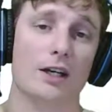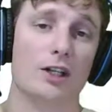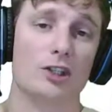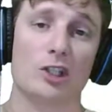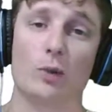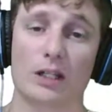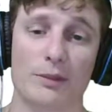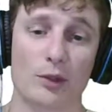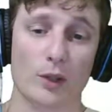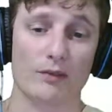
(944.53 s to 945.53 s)
She walked me
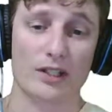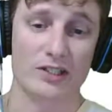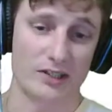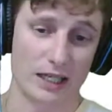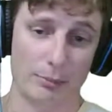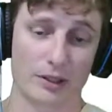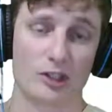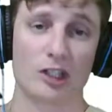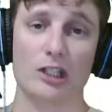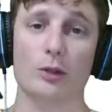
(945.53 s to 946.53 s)
through every step.
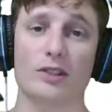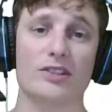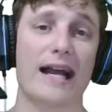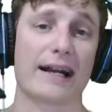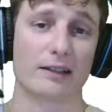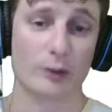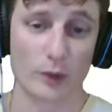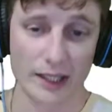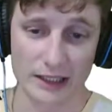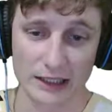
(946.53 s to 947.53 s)
She knew exactly what
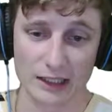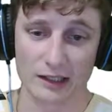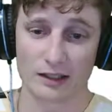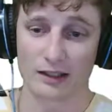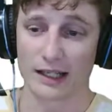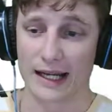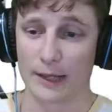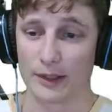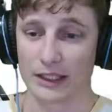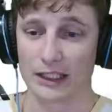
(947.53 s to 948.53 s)
I needed and how
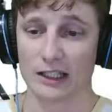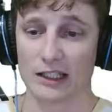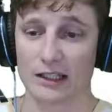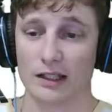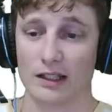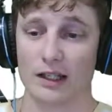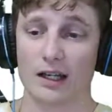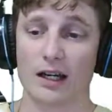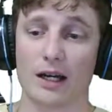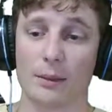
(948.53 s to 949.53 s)
I needed it.
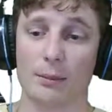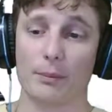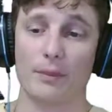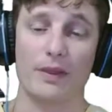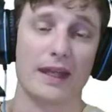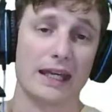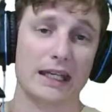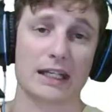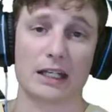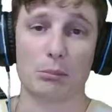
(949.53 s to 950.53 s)
They
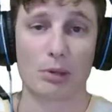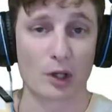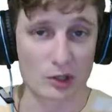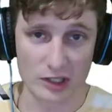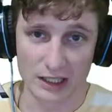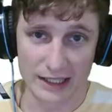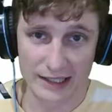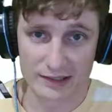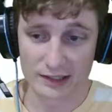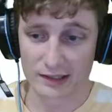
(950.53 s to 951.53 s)
can
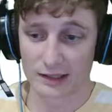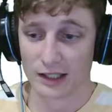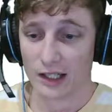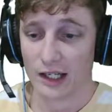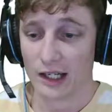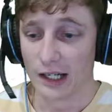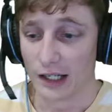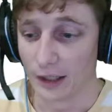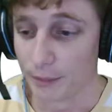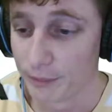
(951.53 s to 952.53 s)
personalize it,
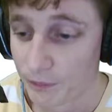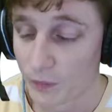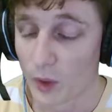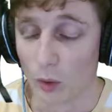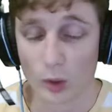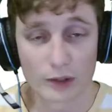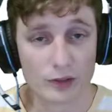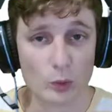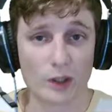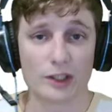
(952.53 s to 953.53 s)
or if
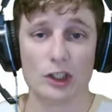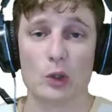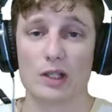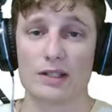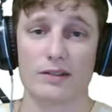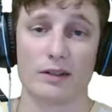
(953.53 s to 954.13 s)
you want, you can